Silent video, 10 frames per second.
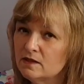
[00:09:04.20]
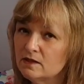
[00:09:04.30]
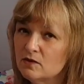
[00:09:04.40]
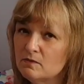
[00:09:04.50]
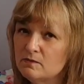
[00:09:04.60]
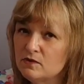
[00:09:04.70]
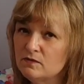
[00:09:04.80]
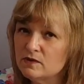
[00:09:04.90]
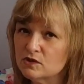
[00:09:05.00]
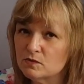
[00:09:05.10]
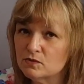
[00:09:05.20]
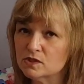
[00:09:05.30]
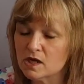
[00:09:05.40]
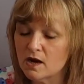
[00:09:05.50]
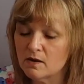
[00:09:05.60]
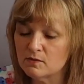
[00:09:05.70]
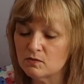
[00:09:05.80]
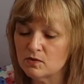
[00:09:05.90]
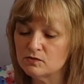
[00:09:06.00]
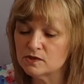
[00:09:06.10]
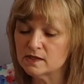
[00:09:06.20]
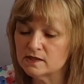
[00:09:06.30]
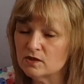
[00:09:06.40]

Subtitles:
you're moving towards calmer waters.